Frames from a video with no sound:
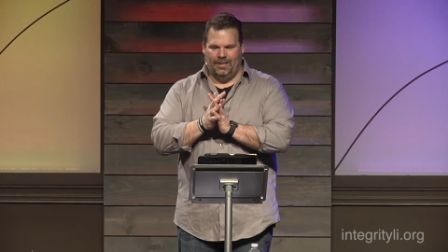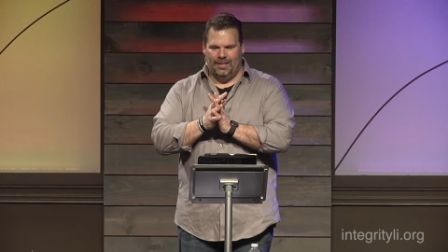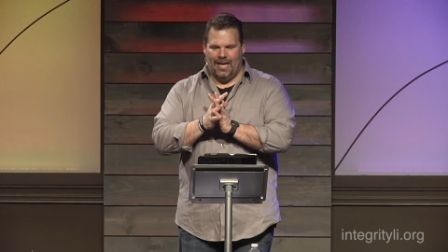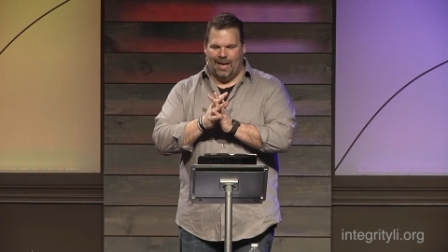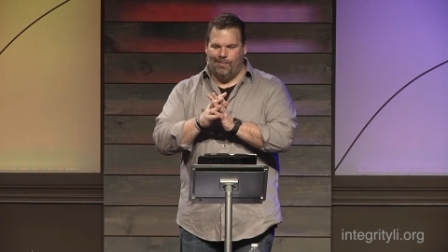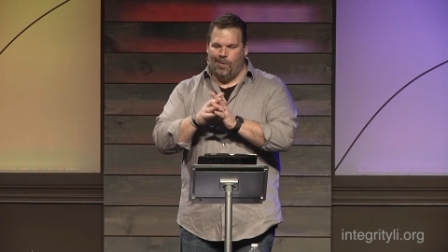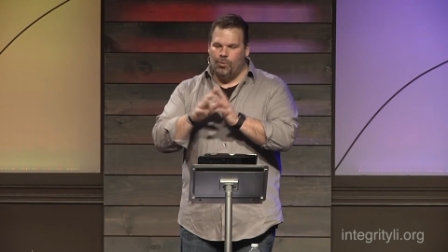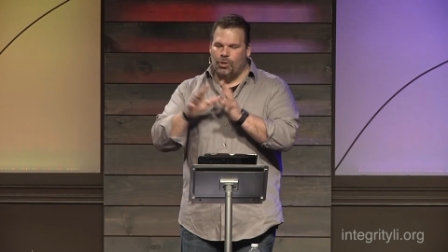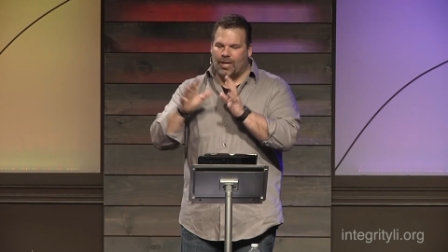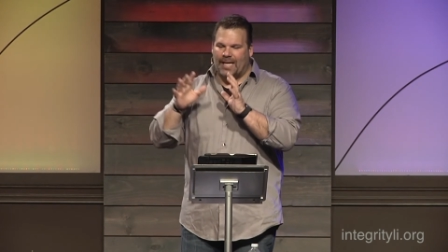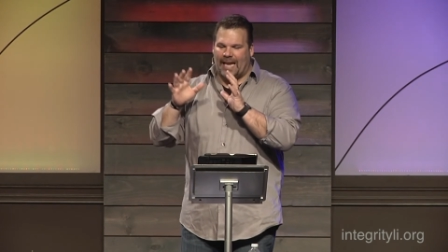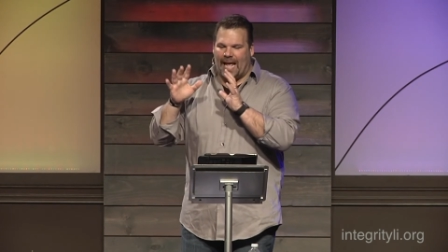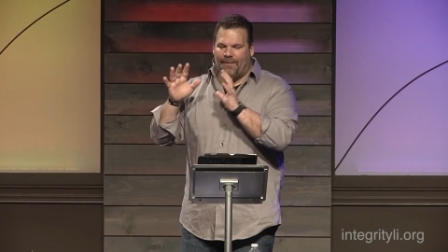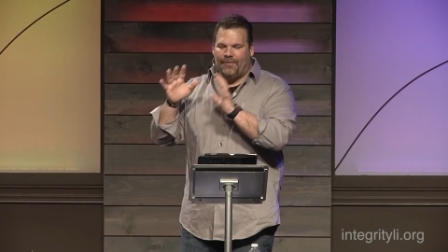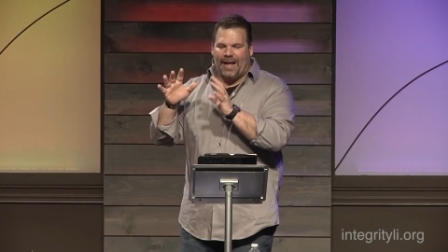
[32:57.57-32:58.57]
And we will look
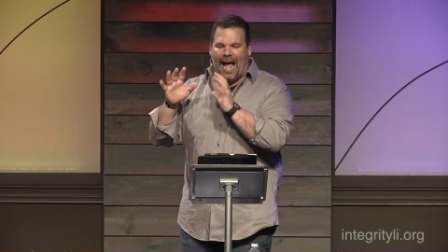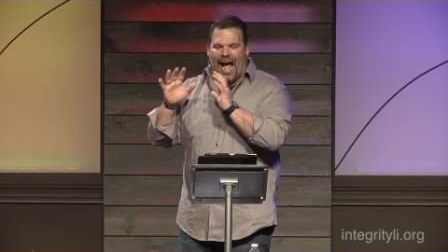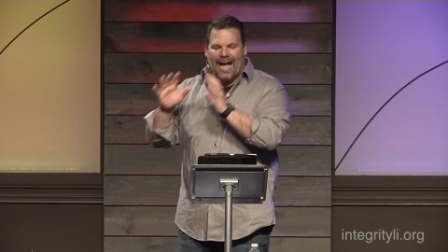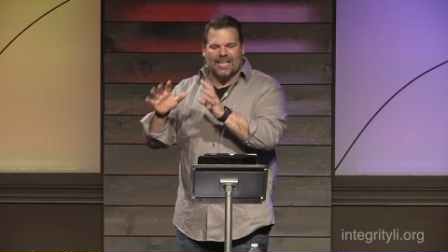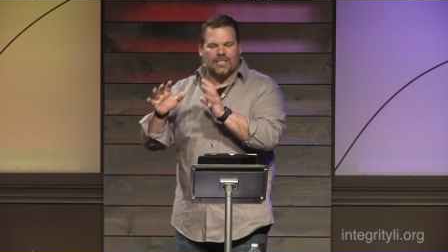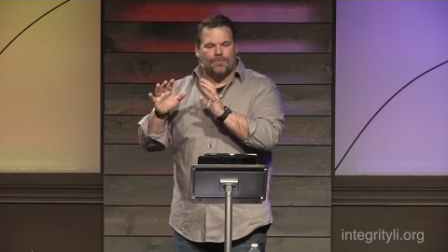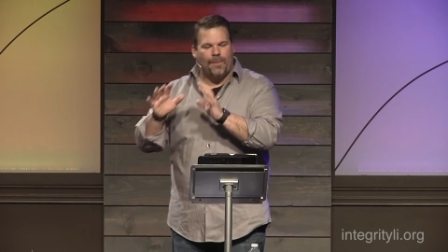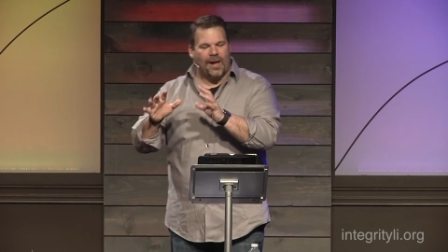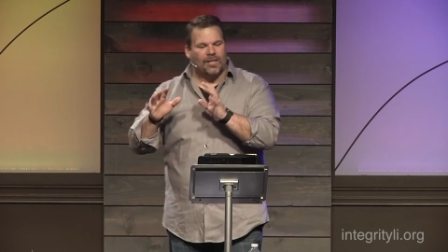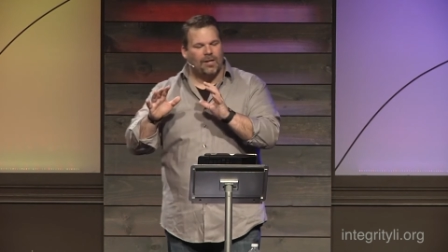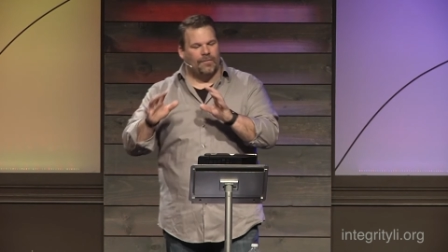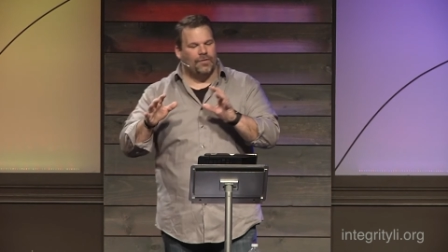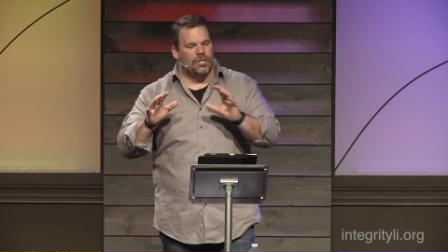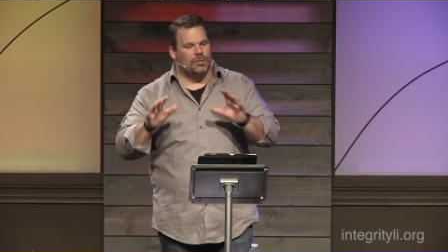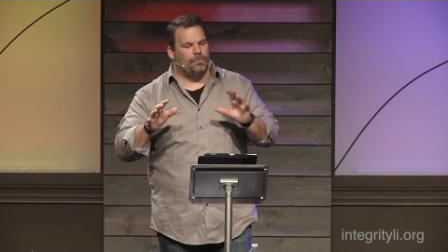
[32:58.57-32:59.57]
at every aspect
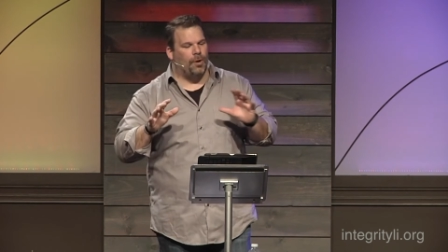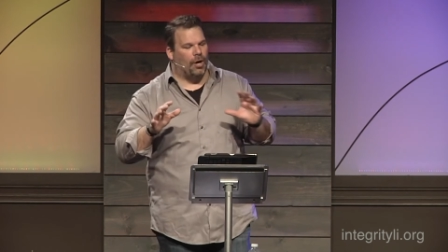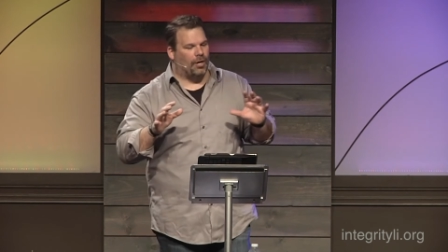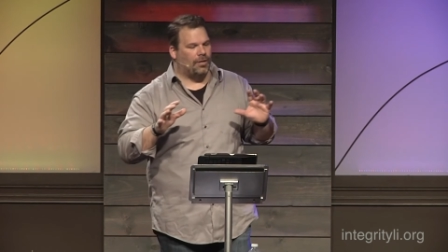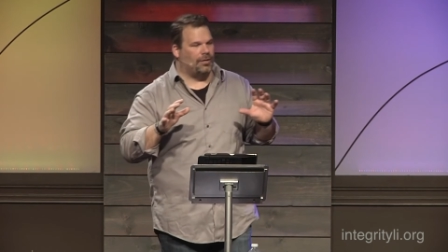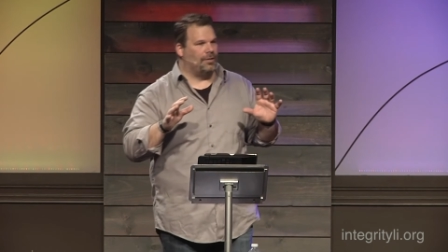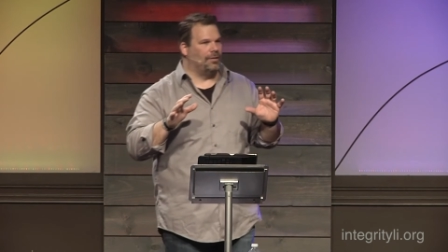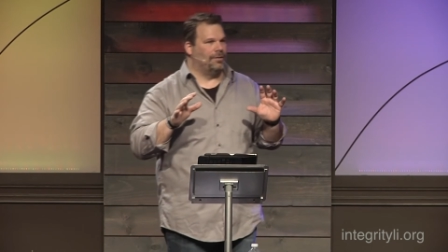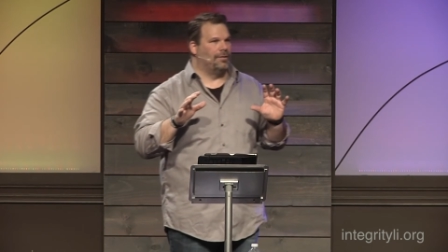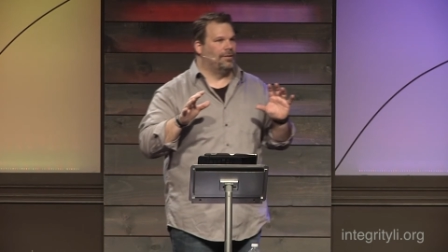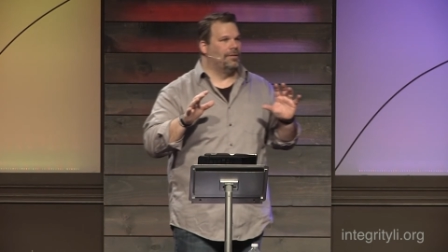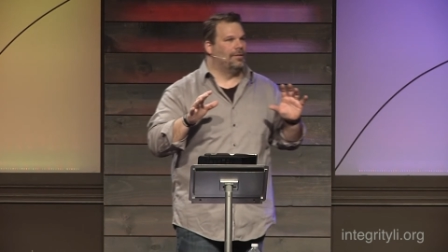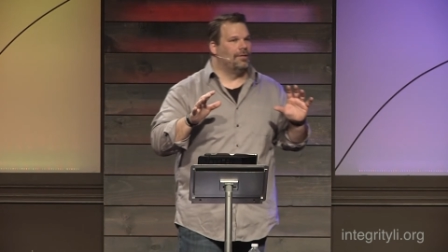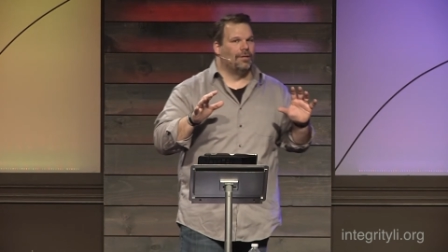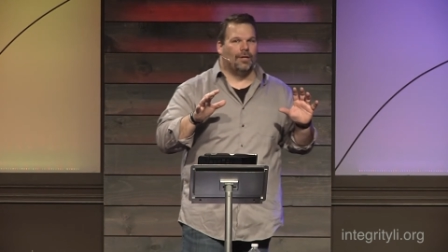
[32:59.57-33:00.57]
of this book
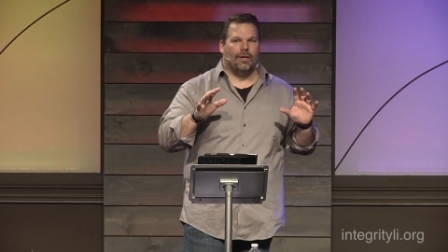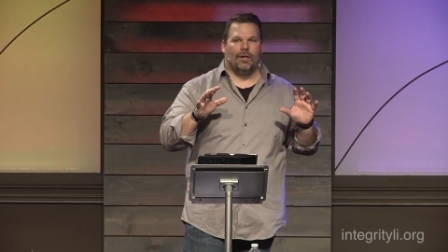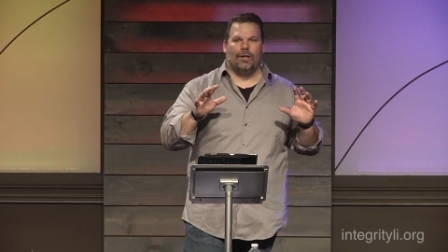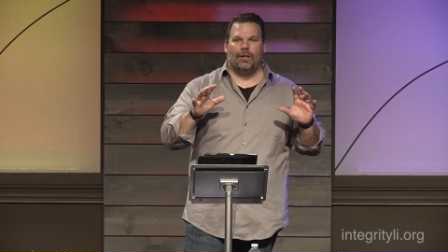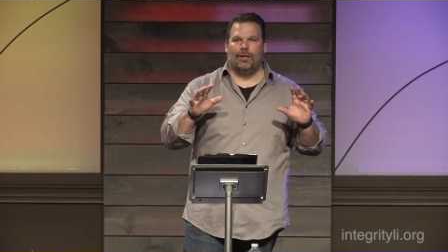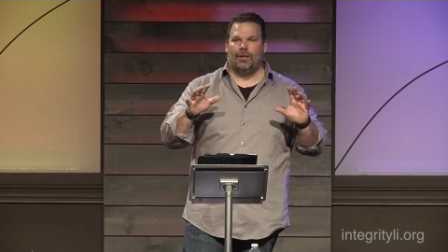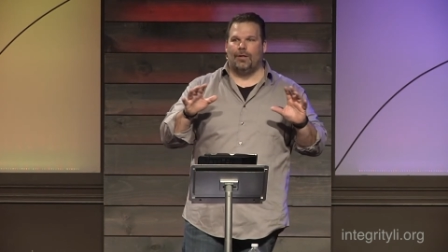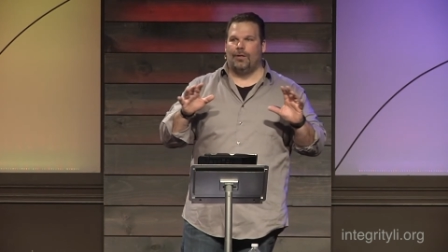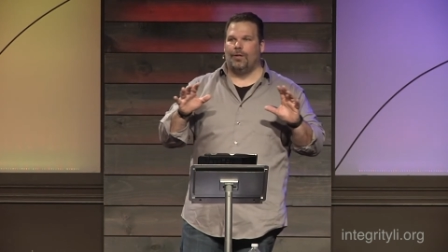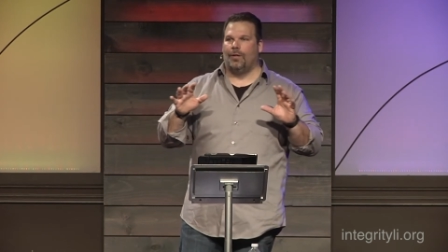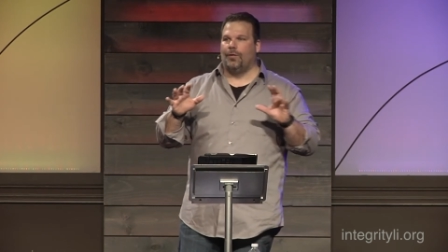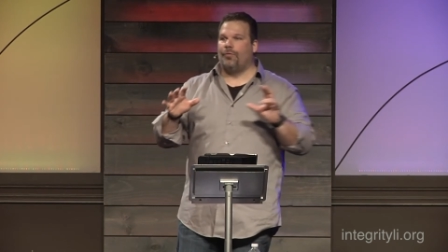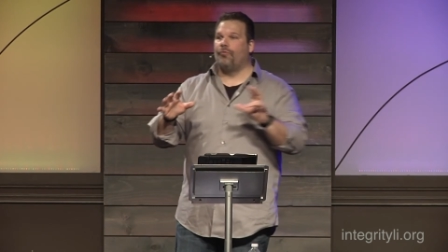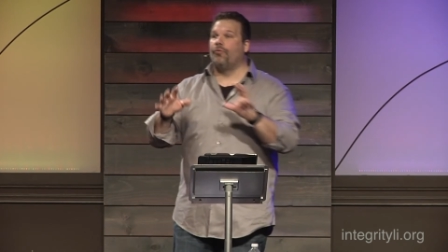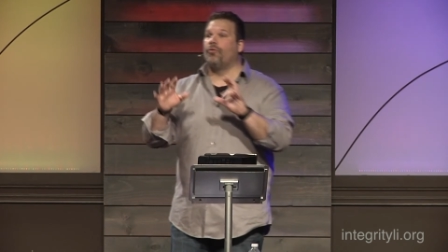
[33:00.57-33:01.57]

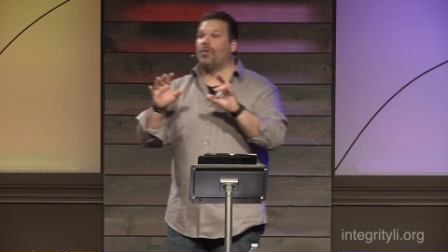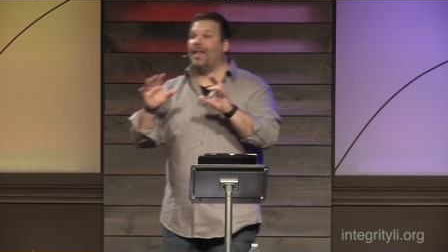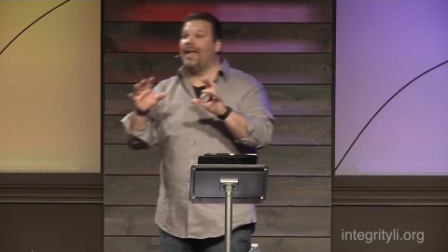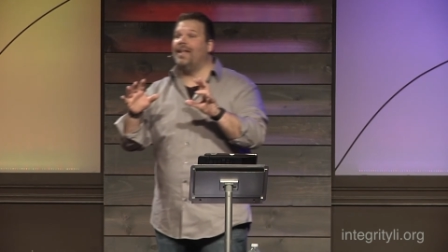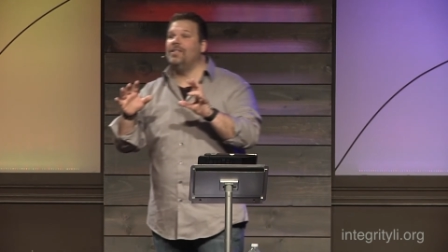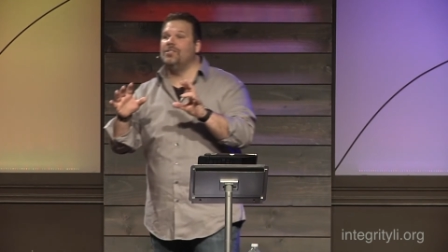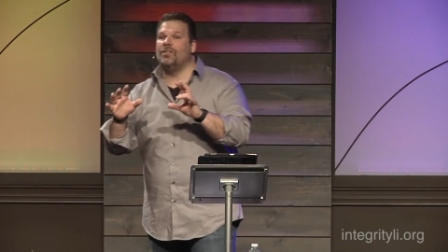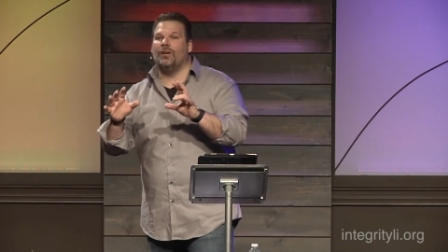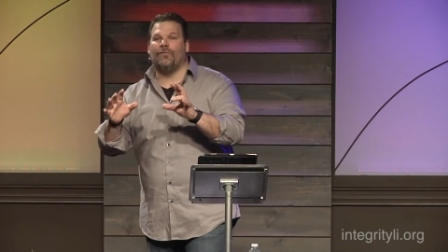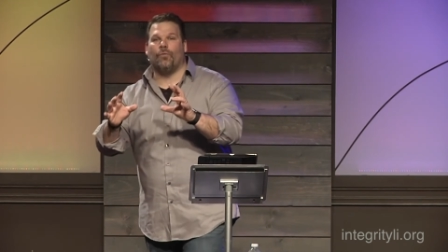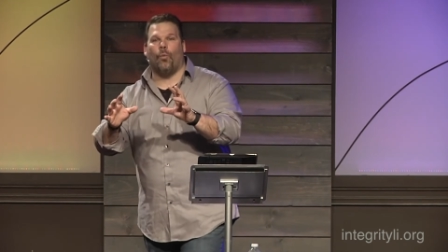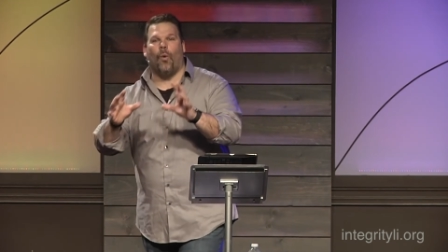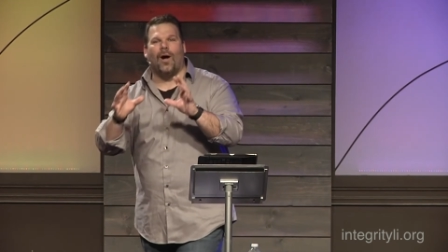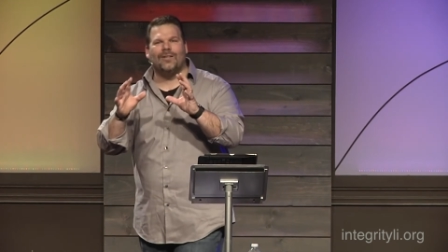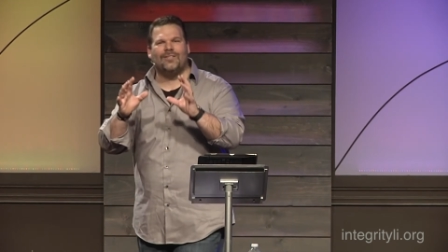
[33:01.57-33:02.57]
through the lens
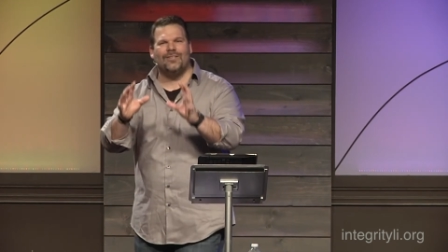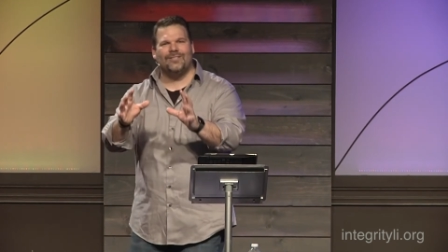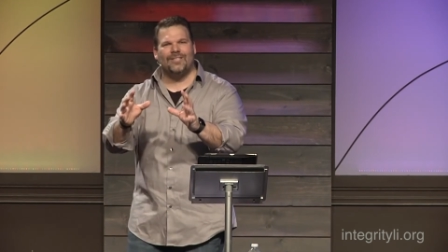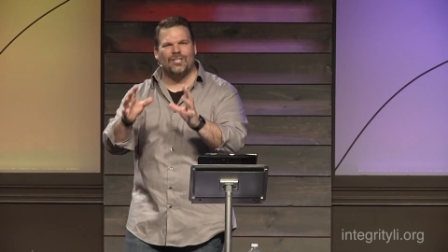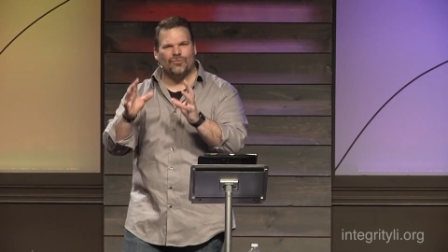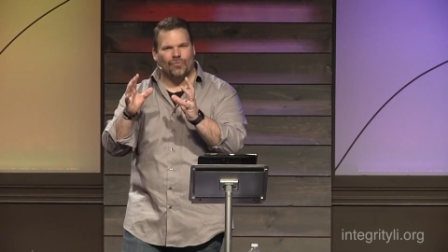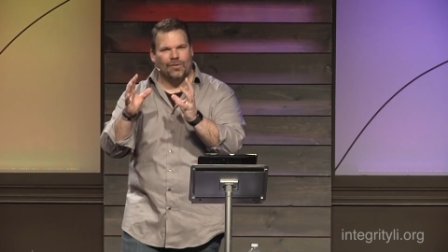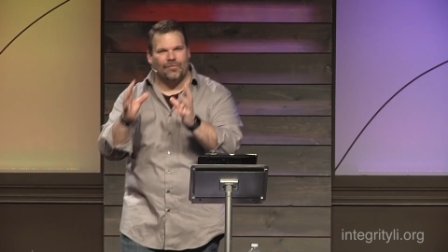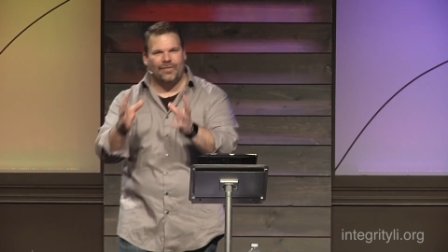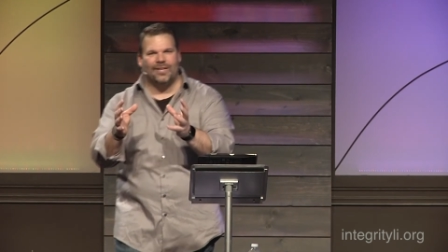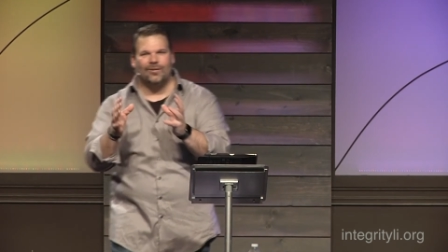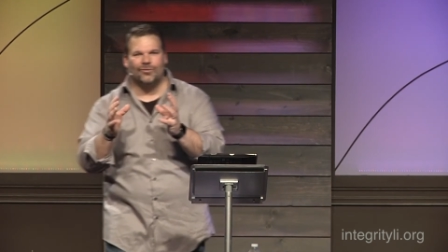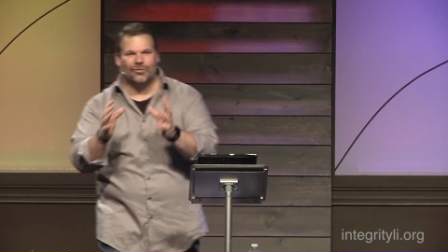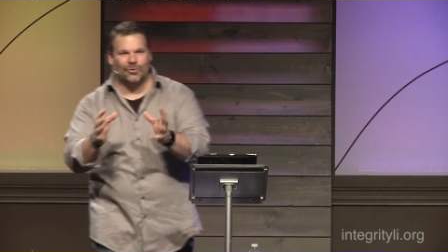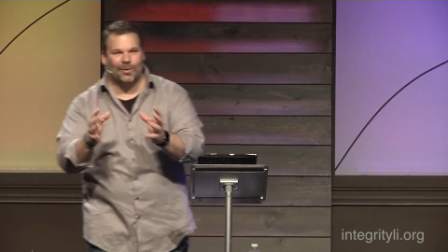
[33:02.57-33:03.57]
of what does this
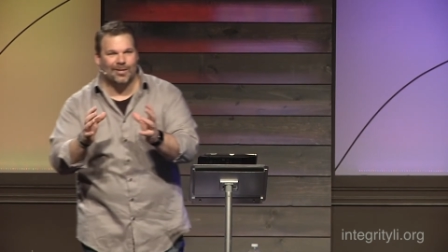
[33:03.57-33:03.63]
reveal to